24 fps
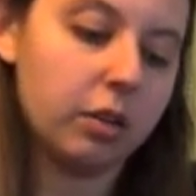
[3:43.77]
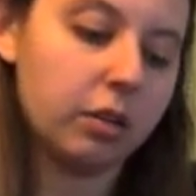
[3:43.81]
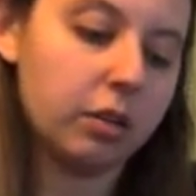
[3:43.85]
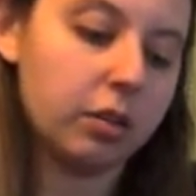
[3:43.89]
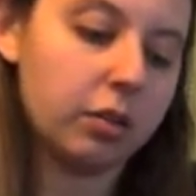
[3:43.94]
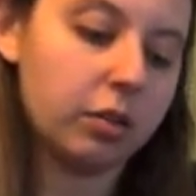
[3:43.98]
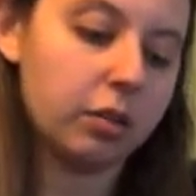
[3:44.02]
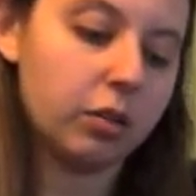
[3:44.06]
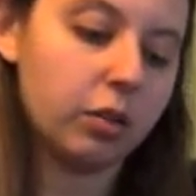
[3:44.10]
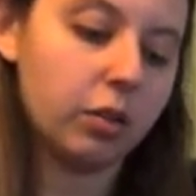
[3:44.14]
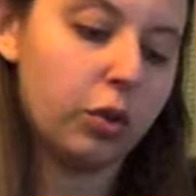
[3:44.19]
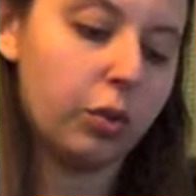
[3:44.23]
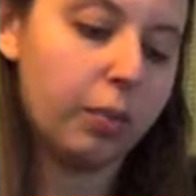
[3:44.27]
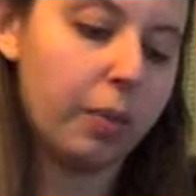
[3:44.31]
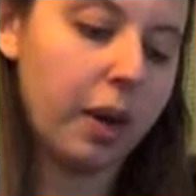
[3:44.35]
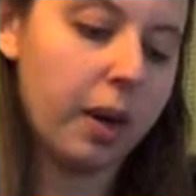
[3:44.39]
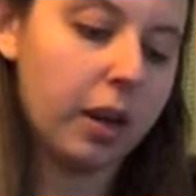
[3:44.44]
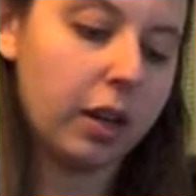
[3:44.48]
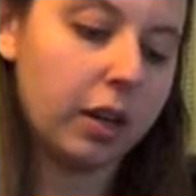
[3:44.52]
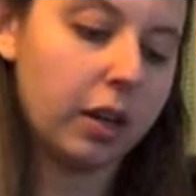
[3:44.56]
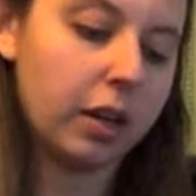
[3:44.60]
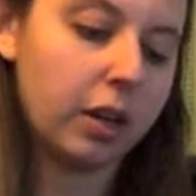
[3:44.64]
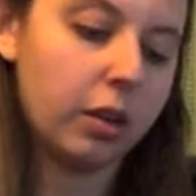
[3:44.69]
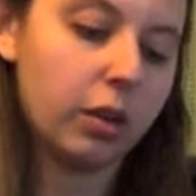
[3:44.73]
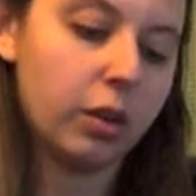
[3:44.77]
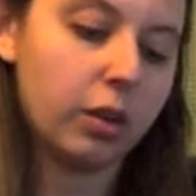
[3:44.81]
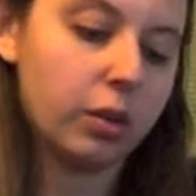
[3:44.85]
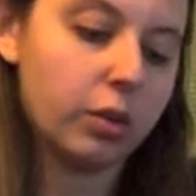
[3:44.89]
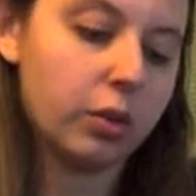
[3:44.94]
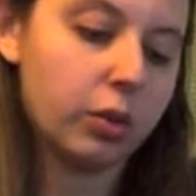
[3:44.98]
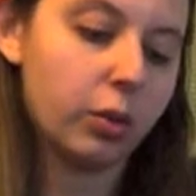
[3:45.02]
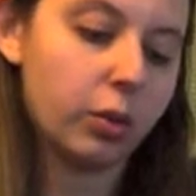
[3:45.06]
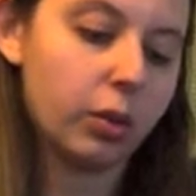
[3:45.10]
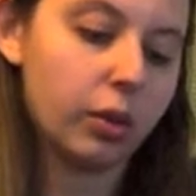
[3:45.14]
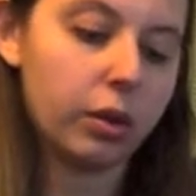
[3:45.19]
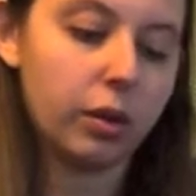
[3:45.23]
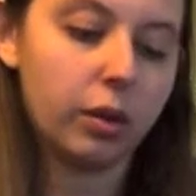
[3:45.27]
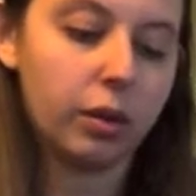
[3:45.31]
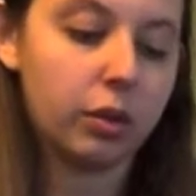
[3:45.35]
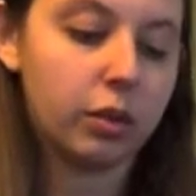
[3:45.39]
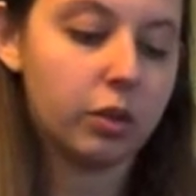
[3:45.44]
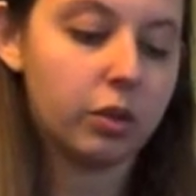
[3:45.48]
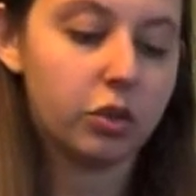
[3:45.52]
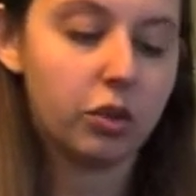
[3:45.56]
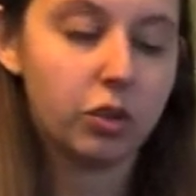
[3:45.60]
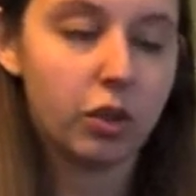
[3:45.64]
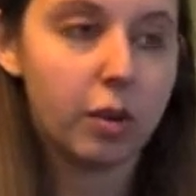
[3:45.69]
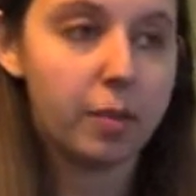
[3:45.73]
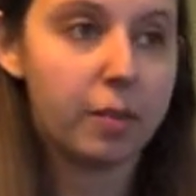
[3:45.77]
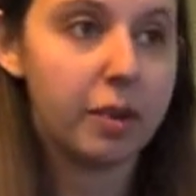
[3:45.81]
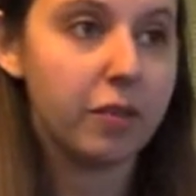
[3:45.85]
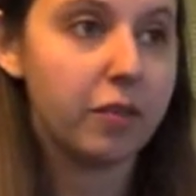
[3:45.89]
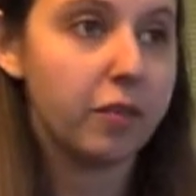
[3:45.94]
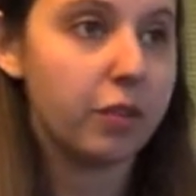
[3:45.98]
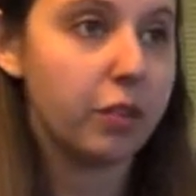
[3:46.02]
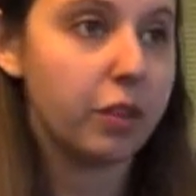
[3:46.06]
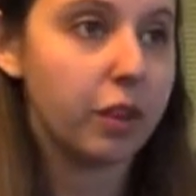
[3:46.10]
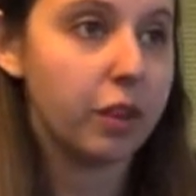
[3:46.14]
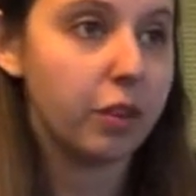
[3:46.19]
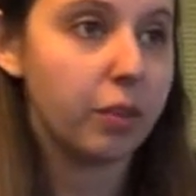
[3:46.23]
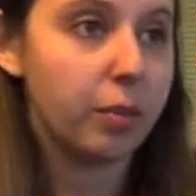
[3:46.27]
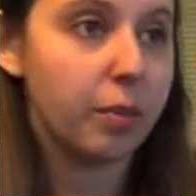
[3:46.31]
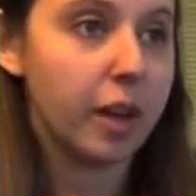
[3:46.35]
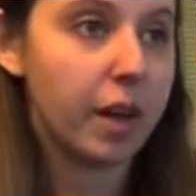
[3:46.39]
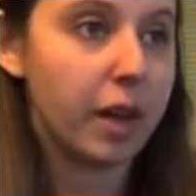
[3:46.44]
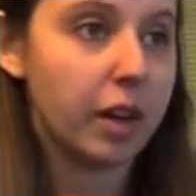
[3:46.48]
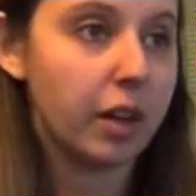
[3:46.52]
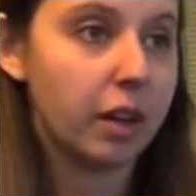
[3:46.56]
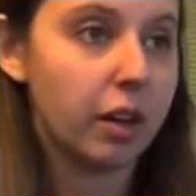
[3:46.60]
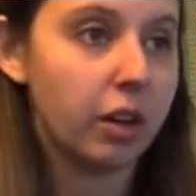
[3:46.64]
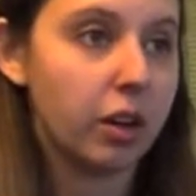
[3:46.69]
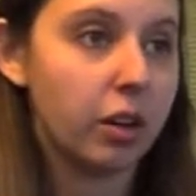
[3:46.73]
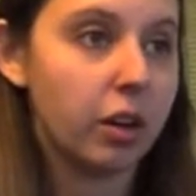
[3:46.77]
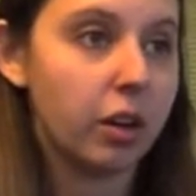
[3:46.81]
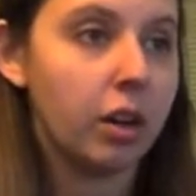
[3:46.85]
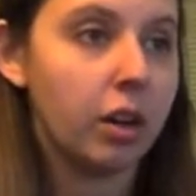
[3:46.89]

2 pedicures, or you can trim it for another manicure.